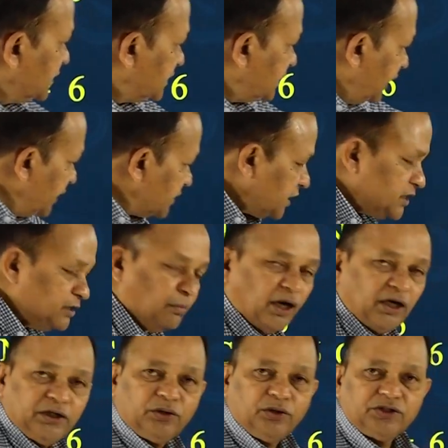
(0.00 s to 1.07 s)
3 such
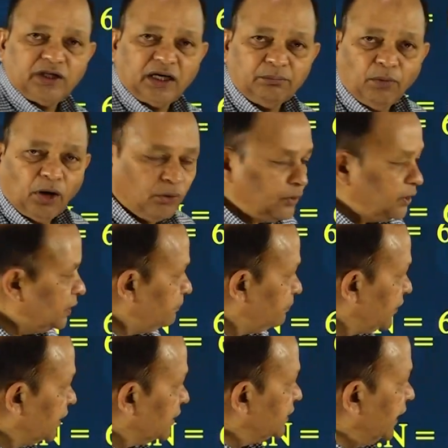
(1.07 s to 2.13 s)
molecules are bound.
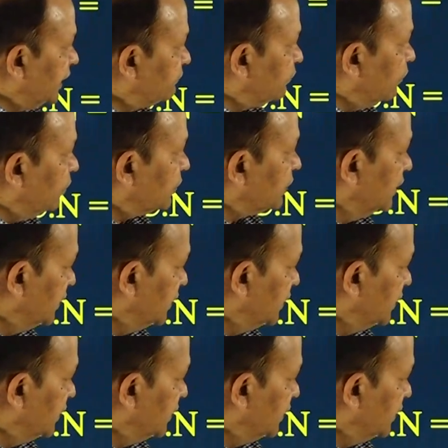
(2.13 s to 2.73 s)
Therefore,